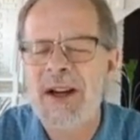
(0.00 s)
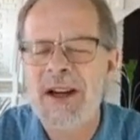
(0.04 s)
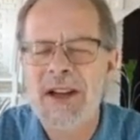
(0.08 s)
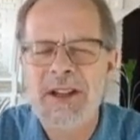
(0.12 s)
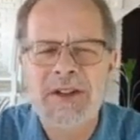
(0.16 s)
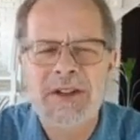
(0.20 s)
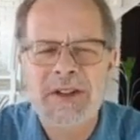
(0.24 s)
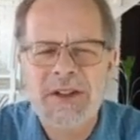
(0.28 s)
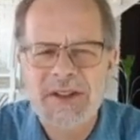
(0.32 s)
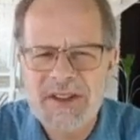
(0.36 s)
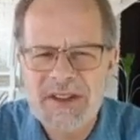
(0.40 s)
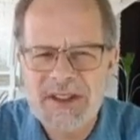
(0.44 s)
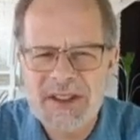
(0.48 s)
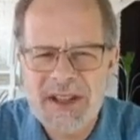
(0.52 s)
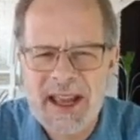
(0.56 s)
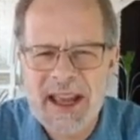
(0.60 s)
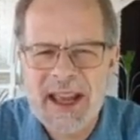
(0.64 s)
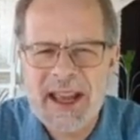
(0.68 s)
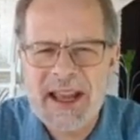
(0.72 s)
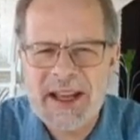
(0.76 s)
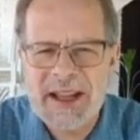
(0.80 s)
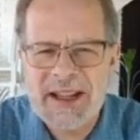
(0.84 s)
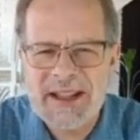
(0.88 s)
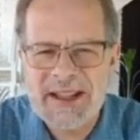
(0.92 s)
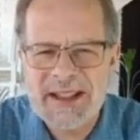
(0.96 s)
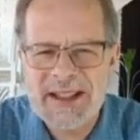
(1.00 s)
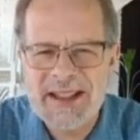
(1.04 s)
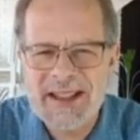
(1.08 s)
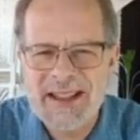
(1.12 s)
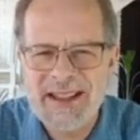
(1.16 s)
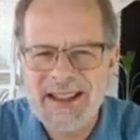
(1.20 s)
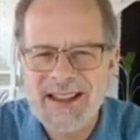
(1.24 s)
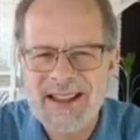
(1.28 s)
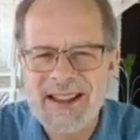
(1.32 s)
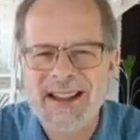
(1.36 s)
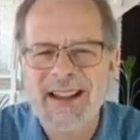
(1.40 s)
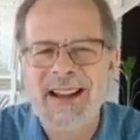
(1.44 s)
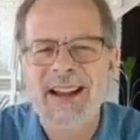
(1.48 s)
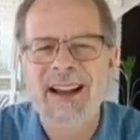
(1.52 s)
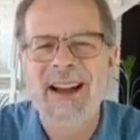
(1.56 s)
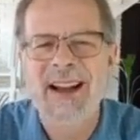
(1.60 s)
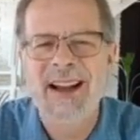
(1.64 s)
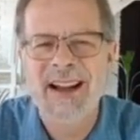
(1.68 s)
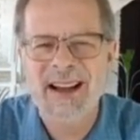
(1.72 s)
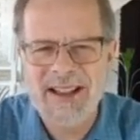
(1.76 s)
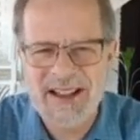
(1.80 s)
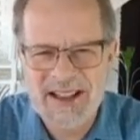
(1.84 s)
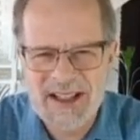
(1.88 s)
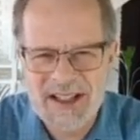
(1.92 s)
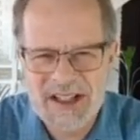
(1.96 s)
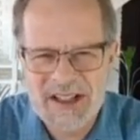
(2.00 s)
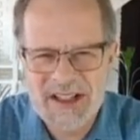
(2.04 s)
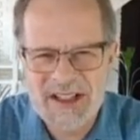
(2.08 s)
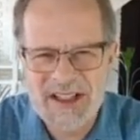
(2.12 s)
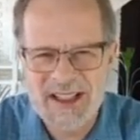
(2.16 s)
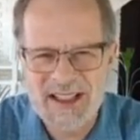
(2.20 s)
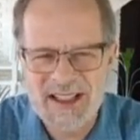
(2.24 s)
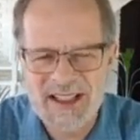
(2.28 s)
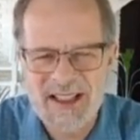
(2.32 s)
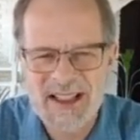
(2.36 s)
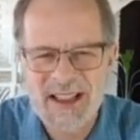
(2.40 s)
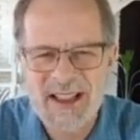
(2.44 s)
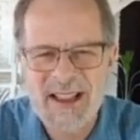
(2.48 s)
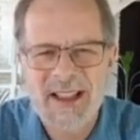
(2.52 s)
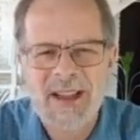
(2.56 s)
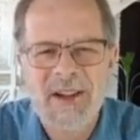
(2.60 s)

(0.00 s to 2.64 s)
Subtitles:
understand addition.